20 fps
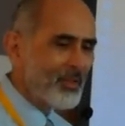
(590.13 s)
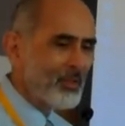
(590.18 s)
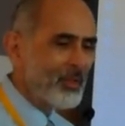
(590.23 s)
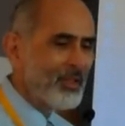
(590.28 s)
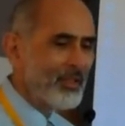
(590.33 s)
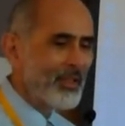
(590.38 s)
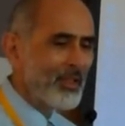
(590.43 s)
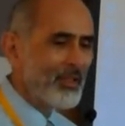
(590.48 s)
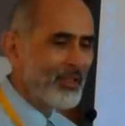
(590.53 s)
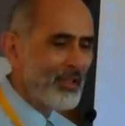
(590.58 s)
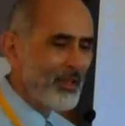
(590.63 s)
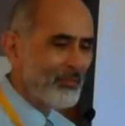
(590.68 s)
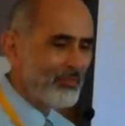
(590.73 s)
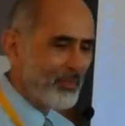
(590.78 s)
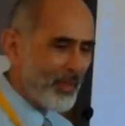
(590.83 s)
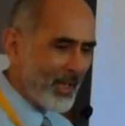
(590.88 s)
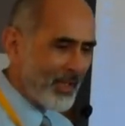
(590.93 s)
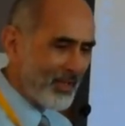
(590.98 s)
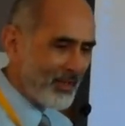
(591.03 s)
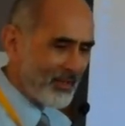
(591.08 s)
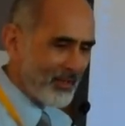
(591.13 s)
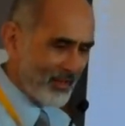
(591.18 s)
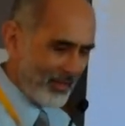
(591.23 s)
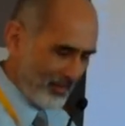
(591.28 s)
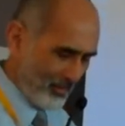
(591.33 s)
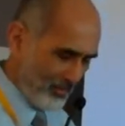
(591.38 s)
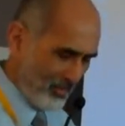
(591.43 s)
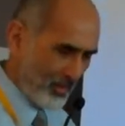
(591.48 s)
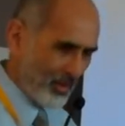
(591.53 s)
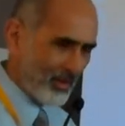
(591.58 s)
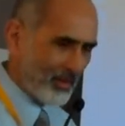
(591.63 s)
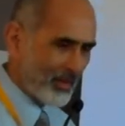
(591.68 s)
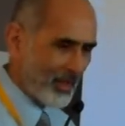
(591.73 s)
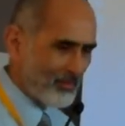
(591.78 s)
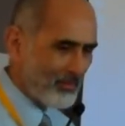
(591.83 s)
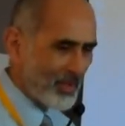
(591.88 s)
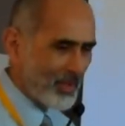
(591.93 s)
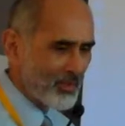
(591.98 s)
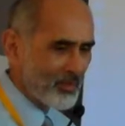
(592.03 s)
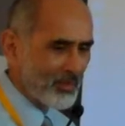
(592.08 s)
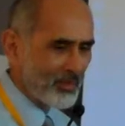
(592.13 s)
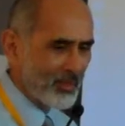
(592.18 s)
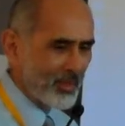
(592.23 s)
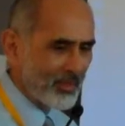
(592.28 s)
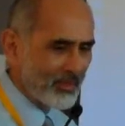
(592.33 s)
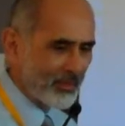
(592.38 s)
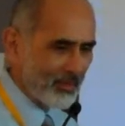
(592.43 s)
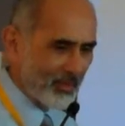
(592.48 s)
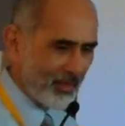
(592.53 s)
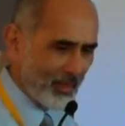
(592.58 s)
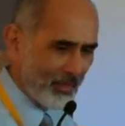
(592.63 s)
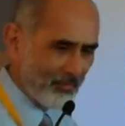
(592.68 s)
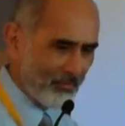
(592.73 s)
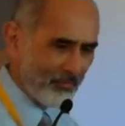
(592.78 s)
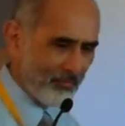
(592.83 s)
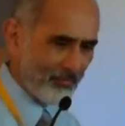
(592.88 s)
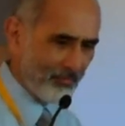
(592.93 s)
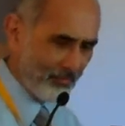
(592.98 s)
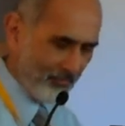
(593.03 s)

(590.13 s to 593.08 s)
So this idea of blanketing the world I mentioned yesterday.